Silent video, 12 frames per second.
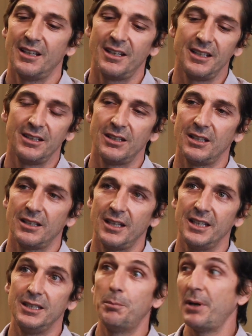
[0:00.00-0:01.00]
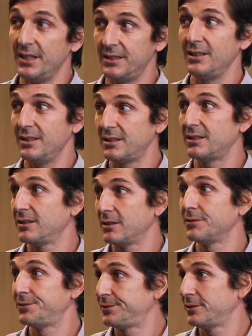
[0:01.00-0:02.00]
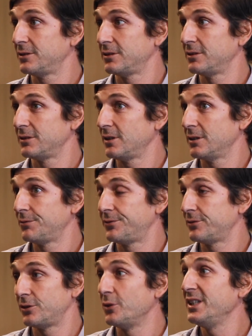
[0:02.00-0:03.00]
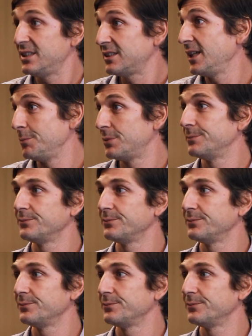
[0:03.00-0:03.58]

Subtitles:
in any places of the East Cape.